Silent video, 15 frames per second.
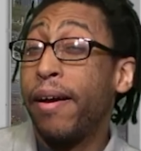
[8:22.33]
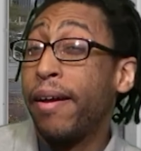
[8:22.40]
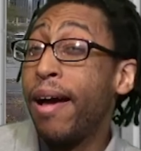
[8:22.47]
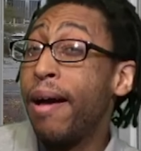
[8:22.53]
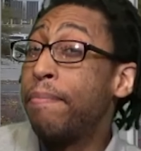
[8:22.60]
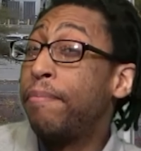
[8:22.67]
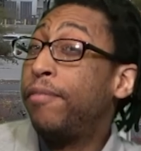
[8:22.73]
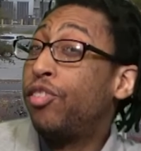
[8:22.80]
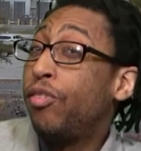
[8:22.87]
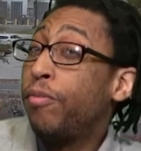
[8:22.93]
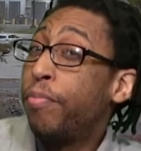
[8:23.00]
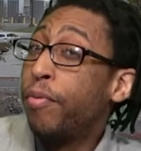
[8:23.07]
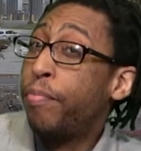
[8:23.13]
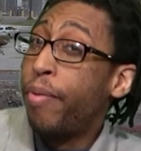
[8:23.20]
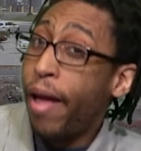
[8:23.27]
I got
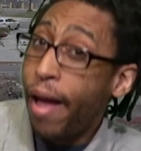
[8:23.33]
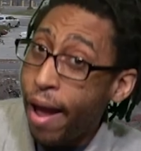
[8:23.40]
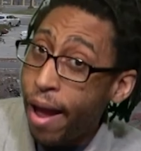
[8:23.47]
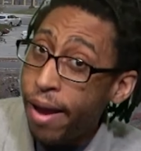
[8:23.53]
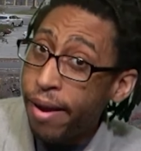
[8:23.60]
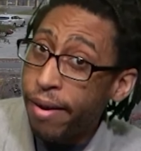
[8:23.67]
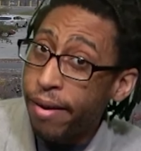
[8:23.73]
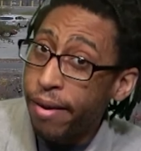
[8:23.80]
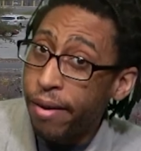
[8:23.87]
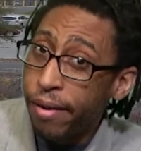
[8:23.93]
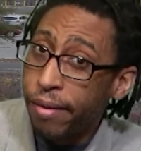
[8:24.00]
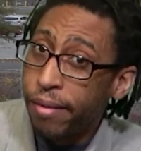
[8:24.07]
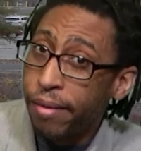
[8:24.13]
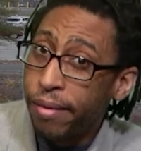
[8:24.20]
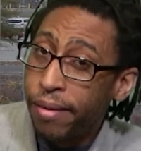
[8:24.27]
to
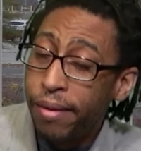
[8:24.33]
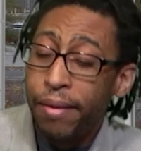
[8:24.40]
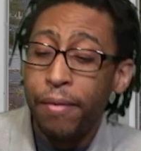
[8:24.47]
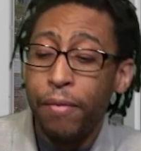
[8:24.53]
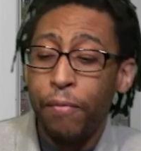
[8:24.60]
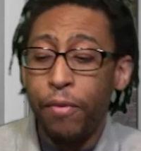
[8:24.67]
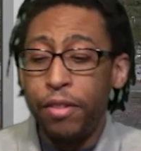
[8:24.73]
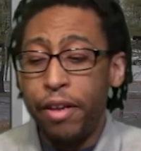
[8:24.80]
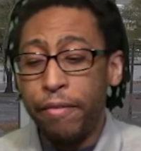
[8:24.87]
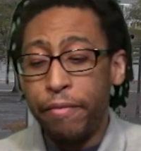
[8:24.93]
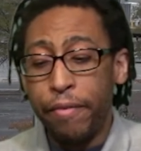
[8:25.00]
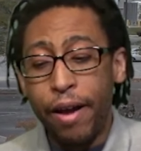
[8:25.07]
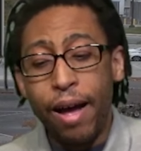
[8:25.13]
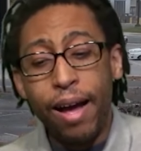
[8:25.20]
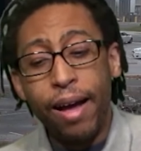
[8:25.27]
prepare
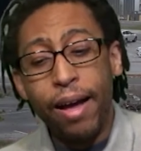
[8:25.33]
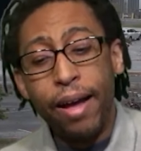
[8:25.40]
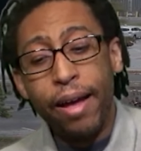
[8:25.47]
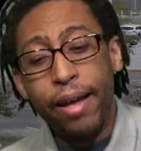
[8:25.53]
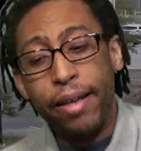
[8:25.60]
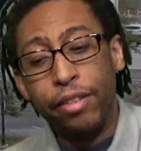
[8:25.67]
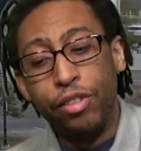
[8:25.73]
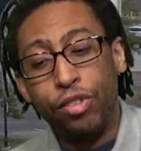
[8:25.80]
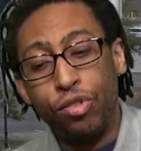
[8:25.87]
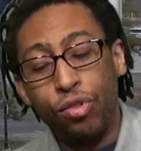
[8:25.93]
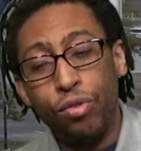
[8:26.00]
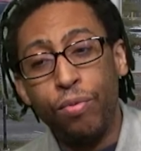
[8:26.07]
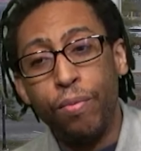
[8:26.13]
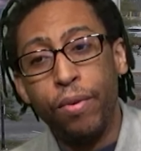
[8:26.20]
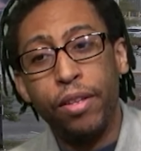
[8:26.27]
whenever I
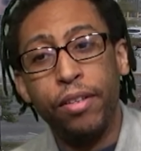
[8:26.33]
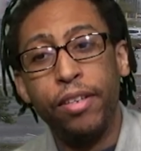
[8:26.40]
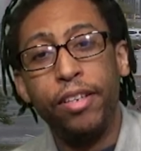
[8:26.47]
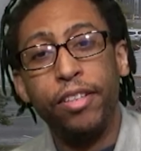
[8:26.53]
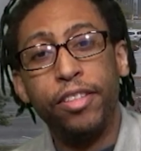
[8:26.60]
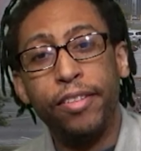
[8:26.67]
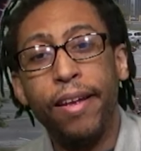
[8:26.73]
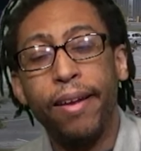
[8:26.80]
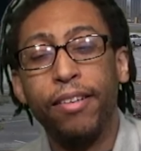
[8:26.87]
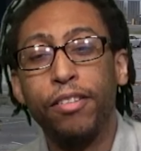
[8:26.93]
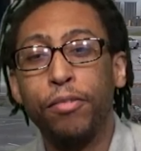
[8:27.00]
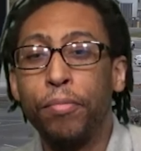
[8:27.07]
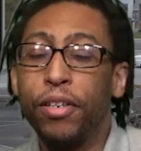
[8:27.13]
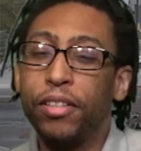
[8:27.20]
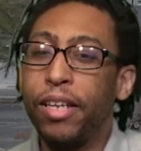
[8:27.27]
do one of these
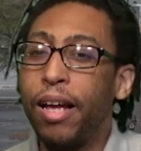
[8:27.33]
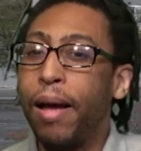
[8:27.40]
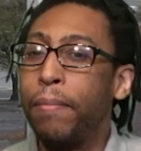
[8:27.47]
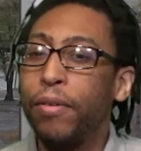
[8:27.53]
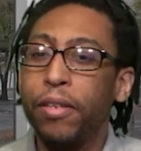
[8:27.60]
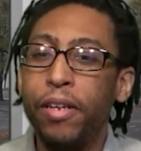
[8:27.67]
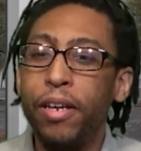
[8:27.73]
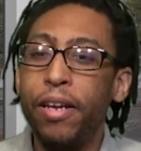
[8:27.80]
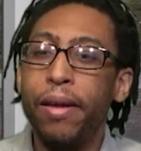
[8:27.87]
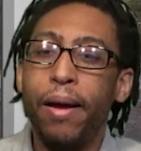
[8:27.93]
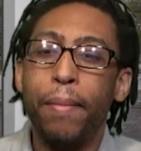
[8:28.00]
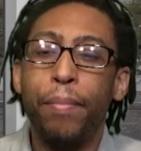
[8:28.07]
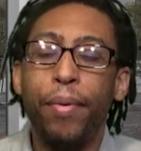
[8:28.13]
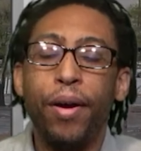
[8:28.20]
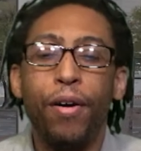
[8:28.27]
things, because I'm gonna
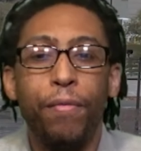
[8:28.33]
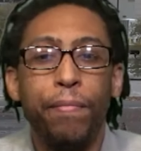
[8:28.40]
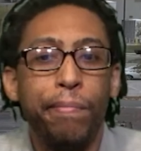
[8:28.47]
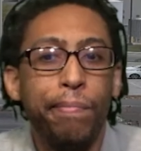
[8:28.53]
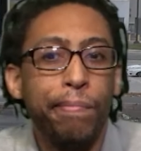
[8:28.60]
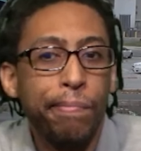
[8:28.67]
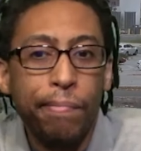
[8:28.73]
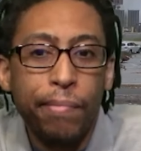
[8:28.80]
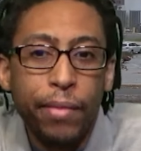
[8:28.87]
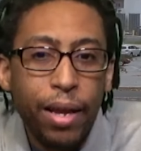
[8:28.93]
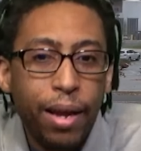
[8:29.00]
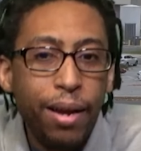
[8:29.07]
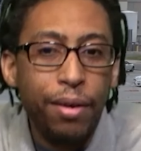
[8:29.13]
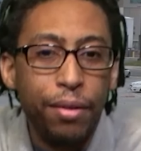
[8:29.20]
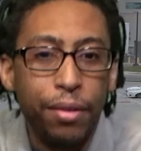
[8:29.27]
get about,
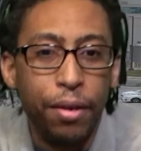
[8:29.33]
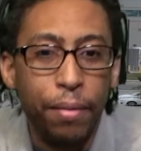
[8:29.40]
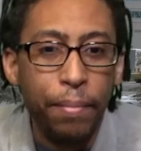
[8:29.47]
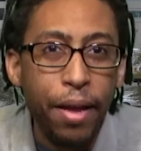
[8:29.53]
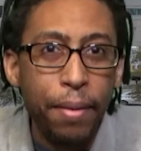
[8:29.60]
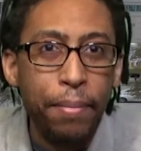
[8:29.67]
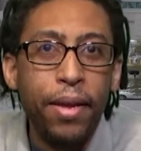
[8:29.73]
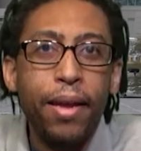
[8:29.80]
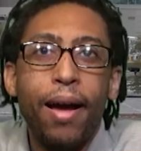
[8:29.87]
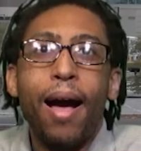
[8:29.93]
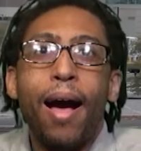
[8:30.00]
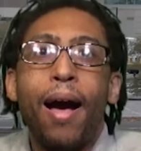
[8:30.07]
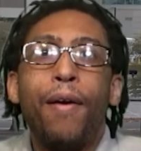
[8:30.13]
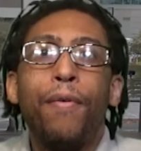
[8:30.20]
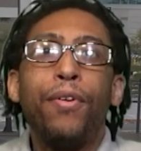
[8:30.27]
I don't know, maybe an
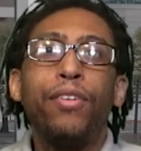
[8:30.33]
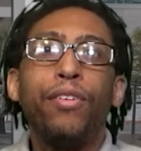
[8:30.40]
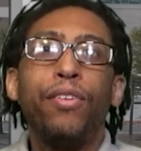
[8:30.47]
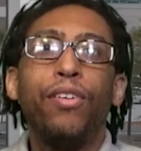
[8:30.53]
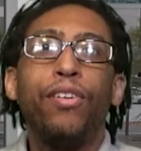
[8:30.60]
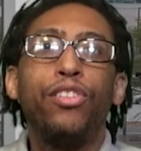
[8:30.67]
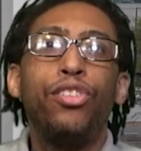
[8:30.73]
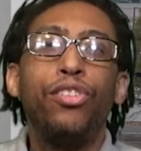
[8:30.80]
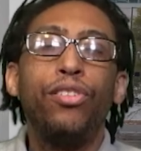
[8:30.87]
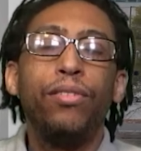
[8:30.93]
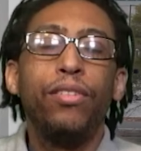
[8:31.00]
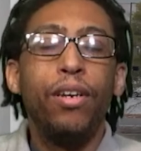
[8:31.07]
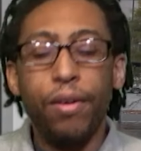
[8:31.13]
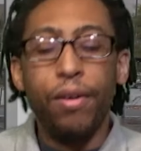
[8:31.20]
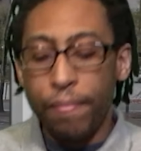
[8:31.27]
hour or
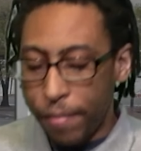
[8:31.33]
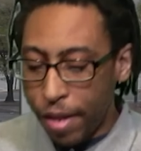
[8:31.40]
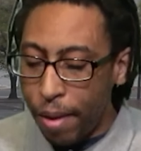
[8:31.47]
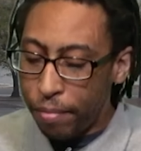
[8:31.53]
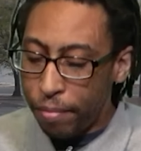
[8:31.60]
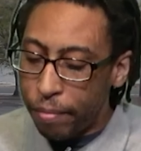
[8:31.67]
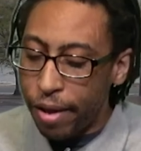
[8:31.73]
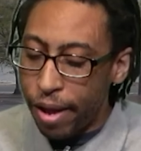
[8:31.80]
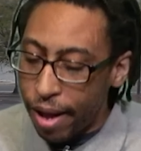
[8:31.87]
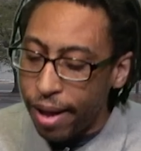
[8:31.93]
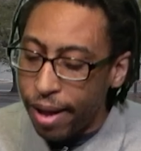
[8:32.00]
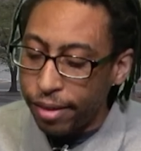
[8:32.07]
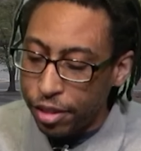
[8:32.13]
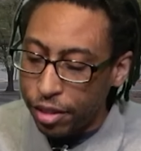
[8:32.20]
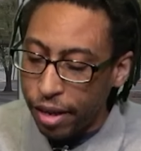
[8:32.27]
two. No,
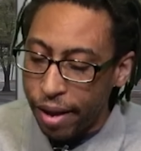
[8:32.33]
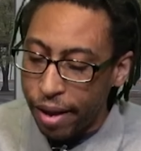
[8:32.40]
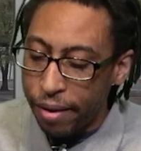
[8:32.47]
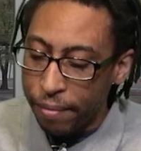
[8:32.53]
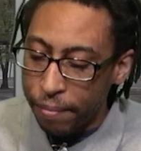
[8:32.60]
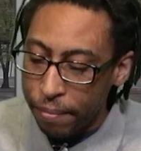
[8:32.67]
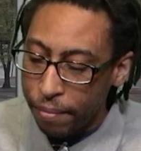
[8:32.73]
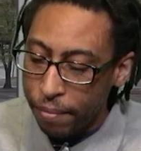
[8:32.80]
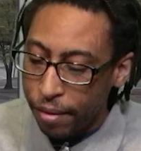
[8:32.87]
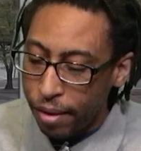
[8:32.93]
I say